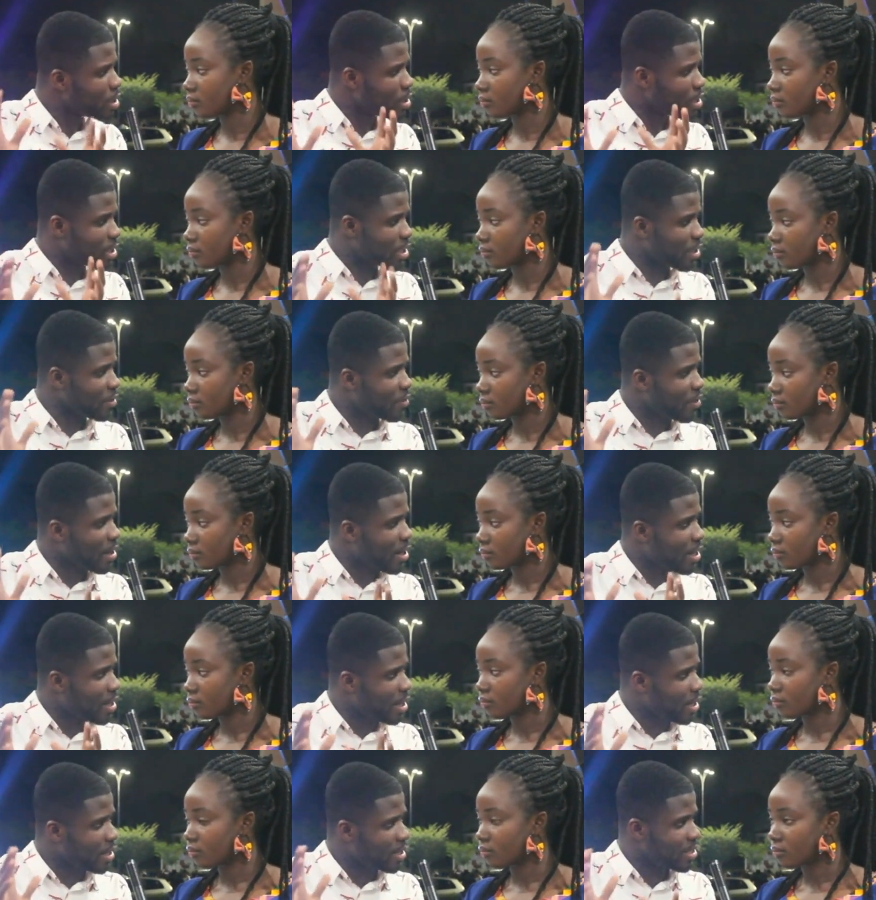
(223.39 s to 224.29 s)

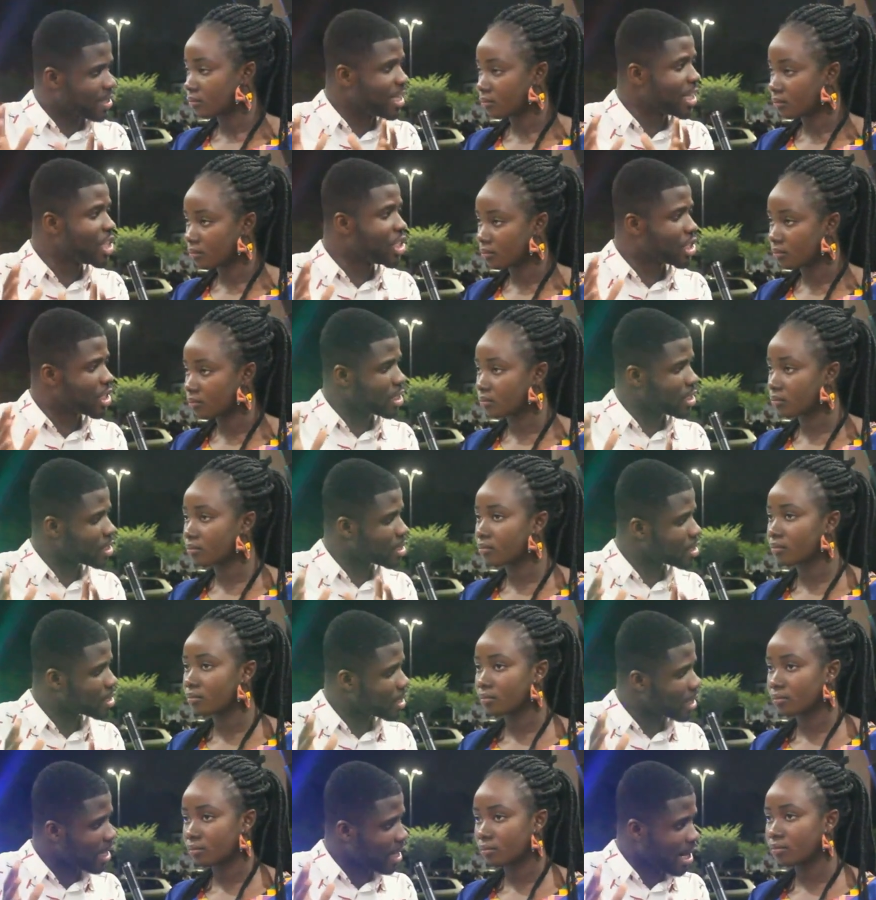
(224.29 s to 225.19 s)
Speaker 1: several
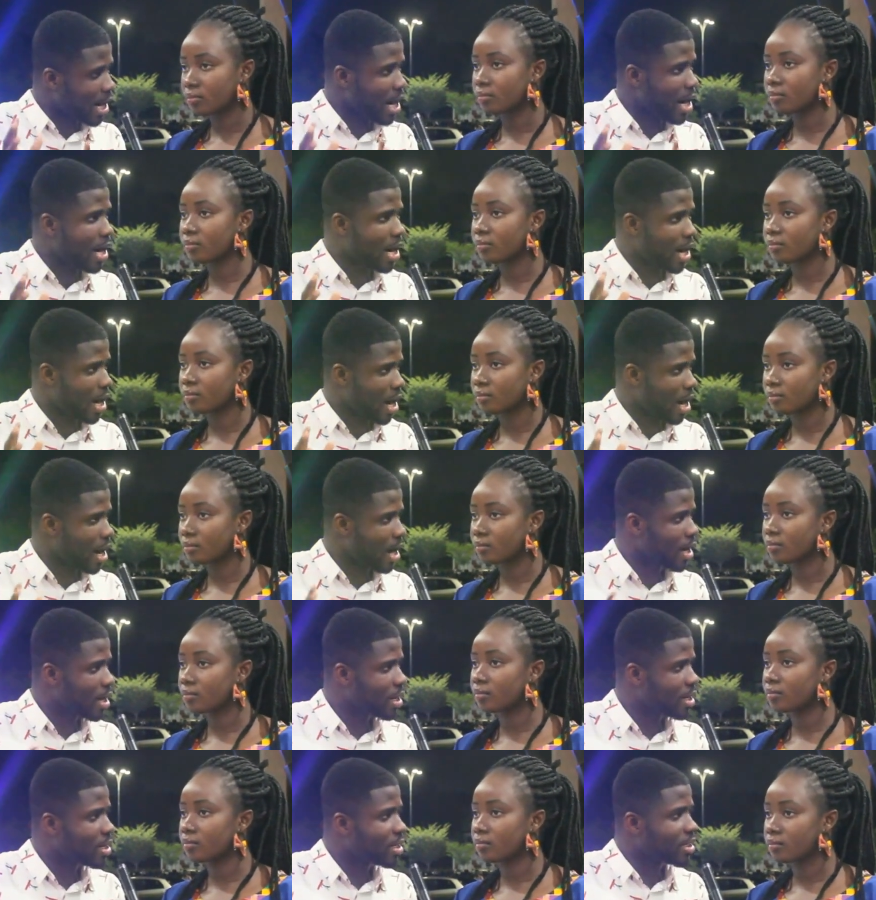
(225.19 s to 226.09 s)
stations. Kakra and
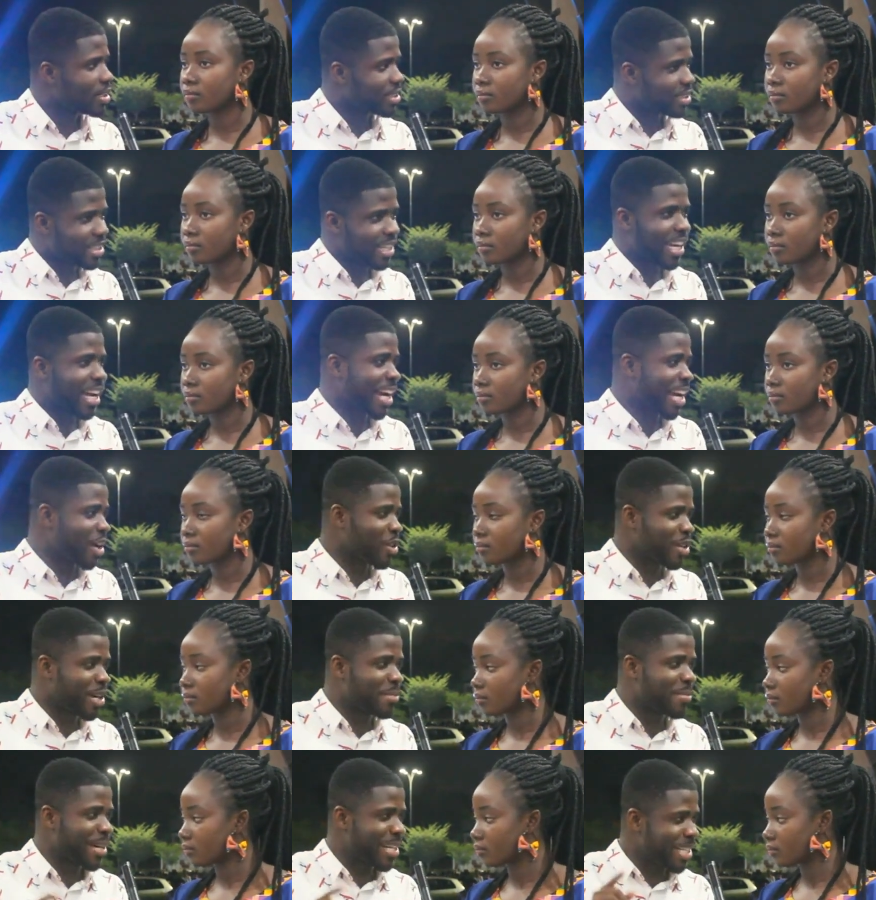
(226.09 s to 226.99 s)
Kra. I
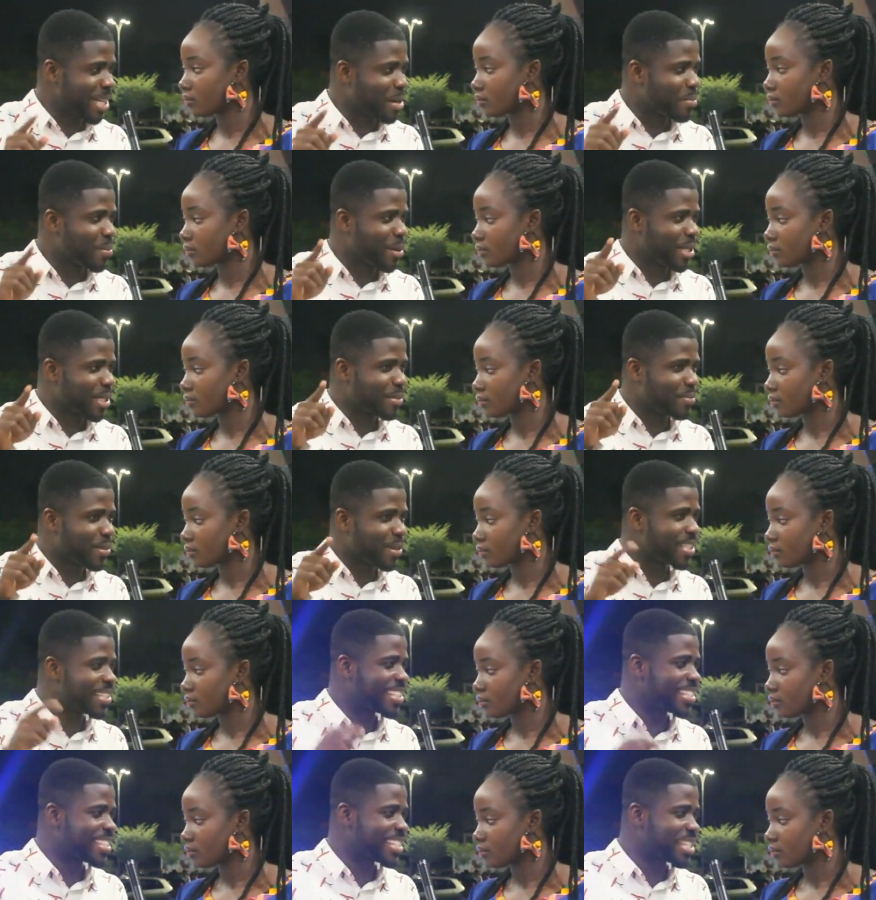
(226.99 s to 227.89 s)
want money. Pointy
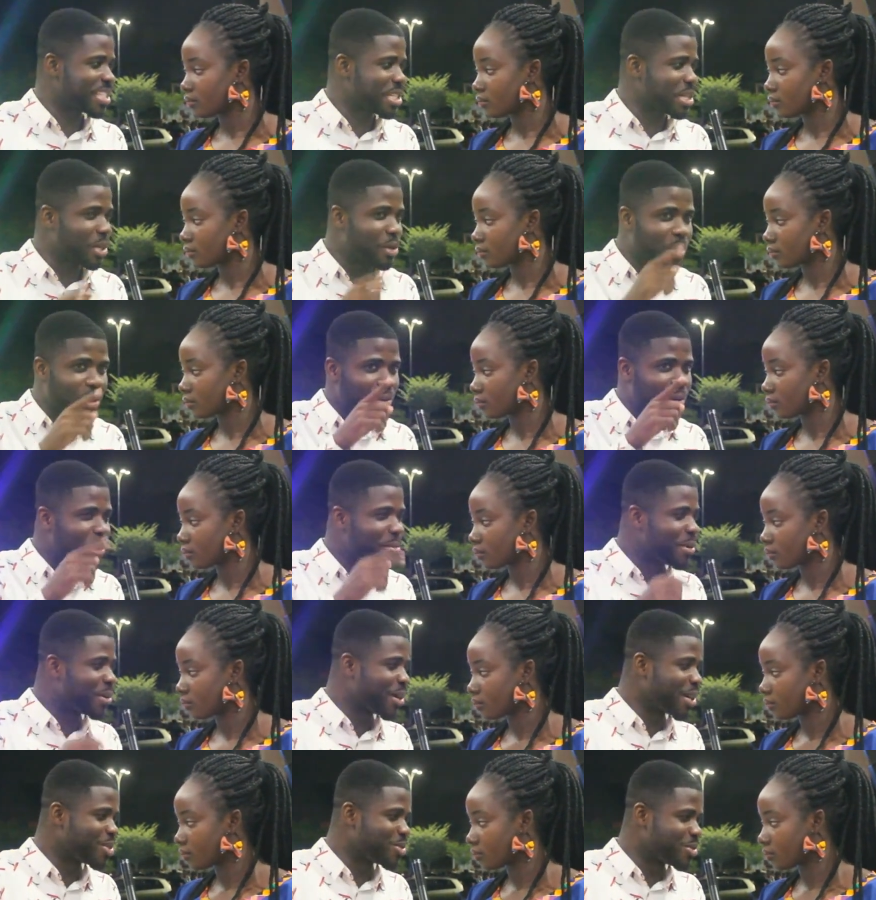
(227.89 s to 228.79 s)
pointy. So say we
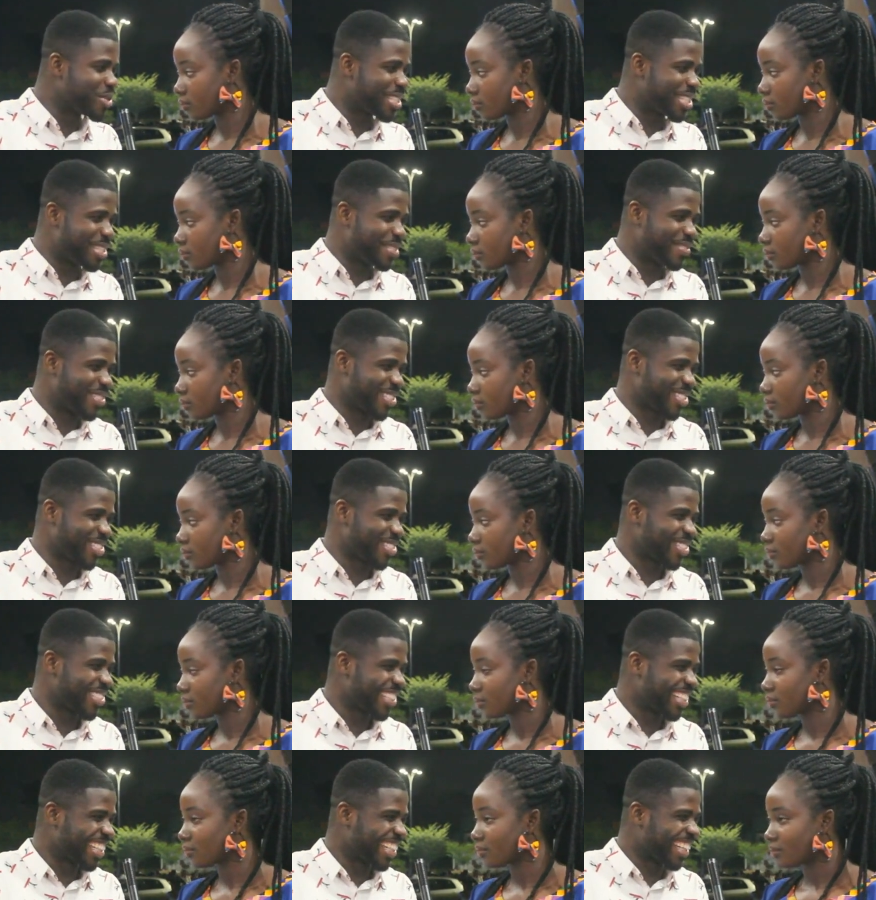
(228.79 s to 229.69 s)
make a new T V.
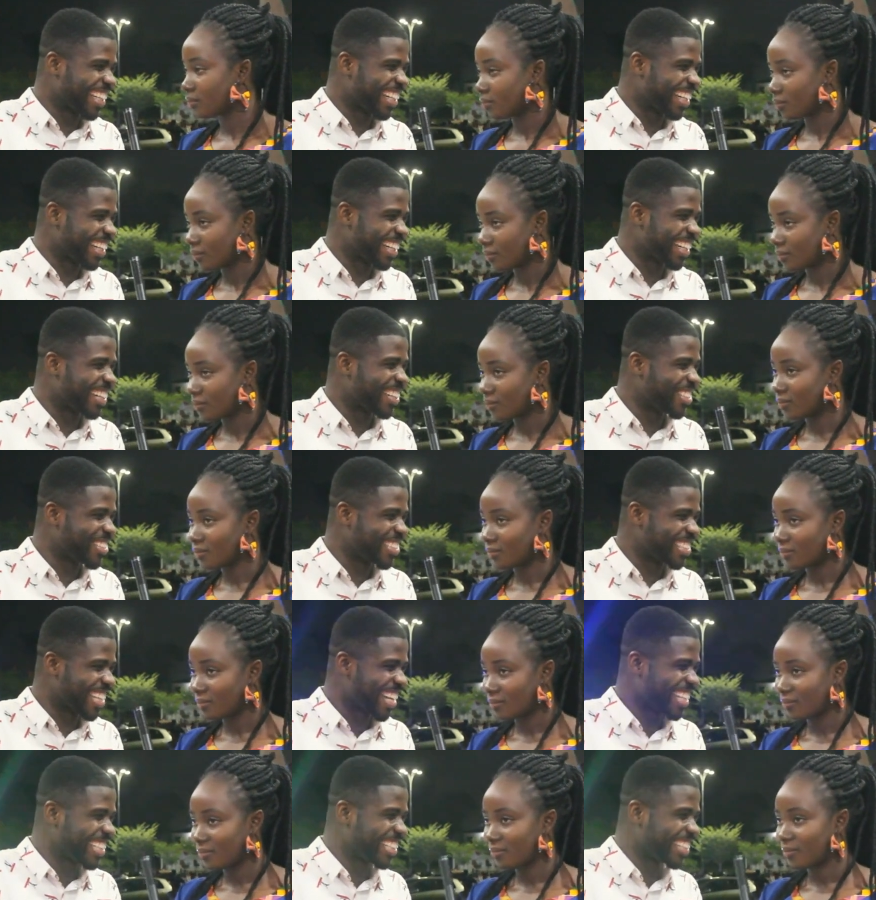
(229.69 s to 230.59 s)
So yeah,
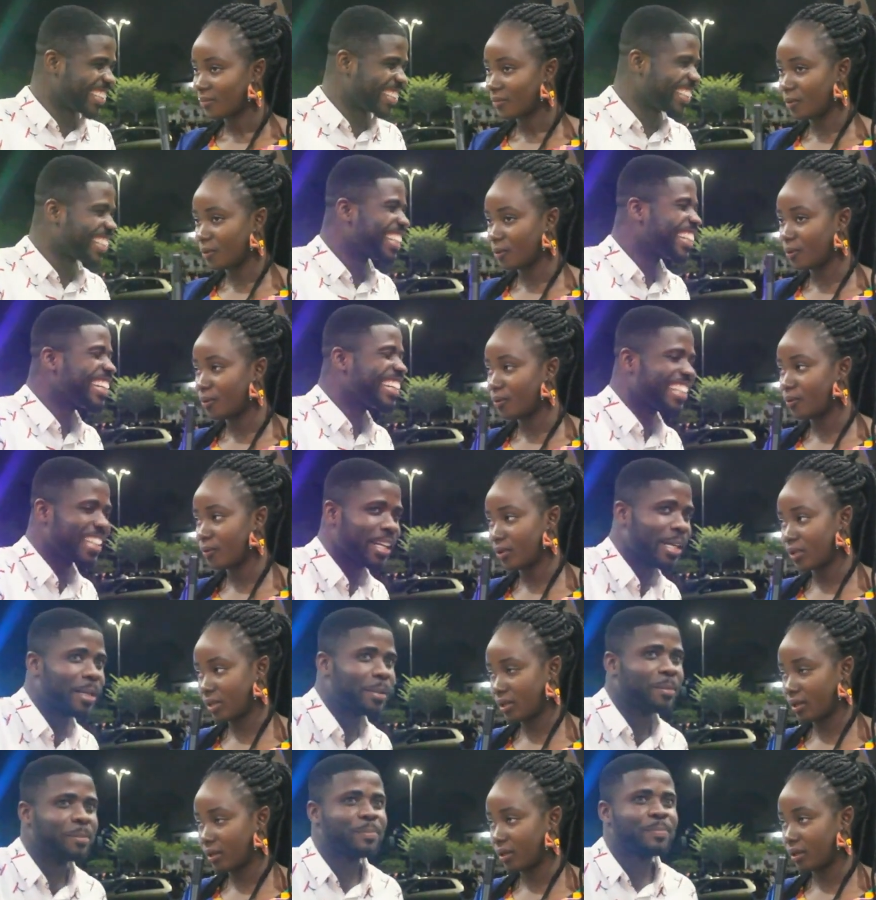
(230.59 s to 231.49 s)
inside there.
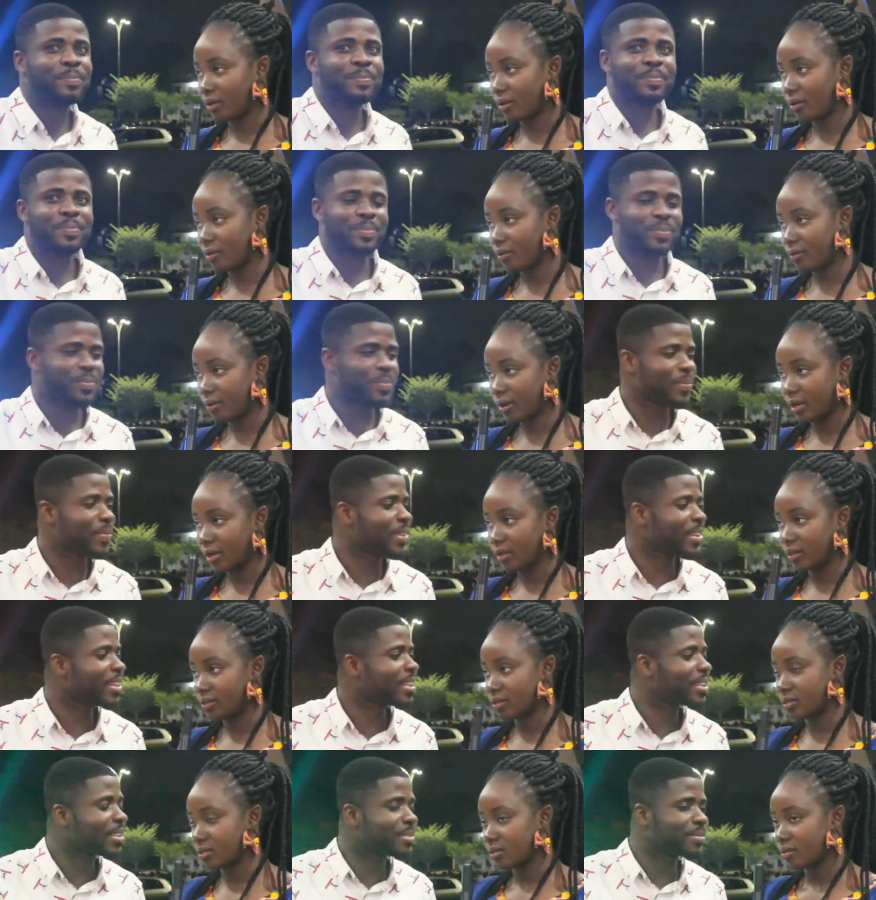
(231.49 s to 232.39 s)
Okay, all
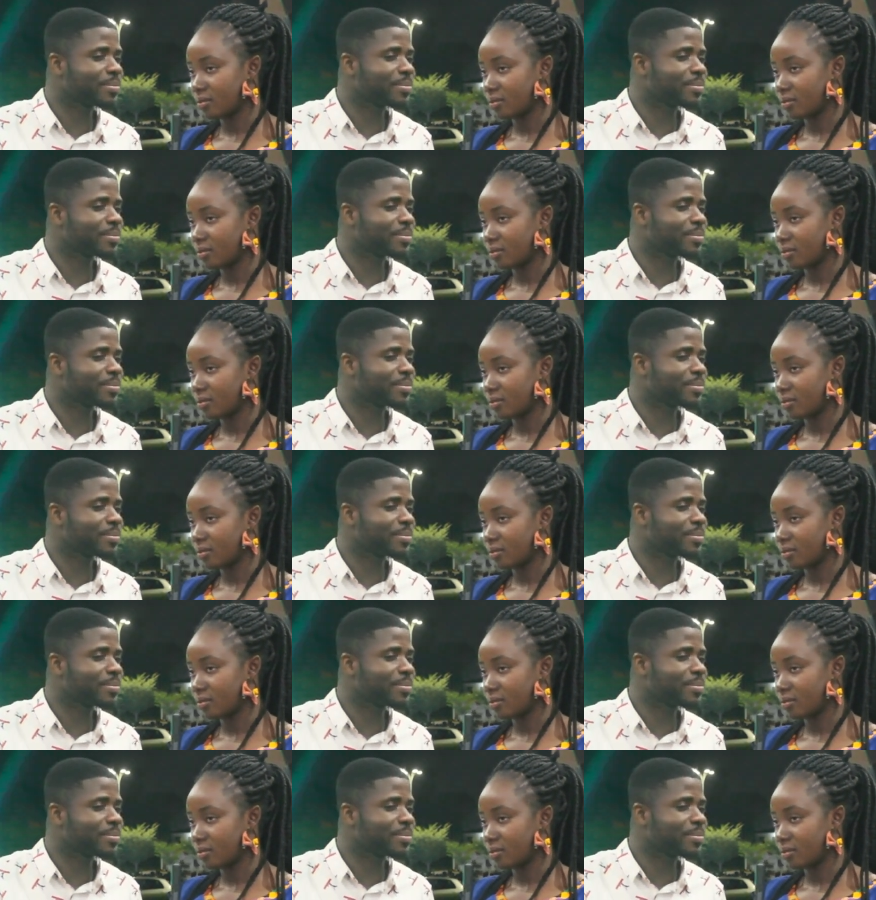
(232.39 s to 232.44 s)
right.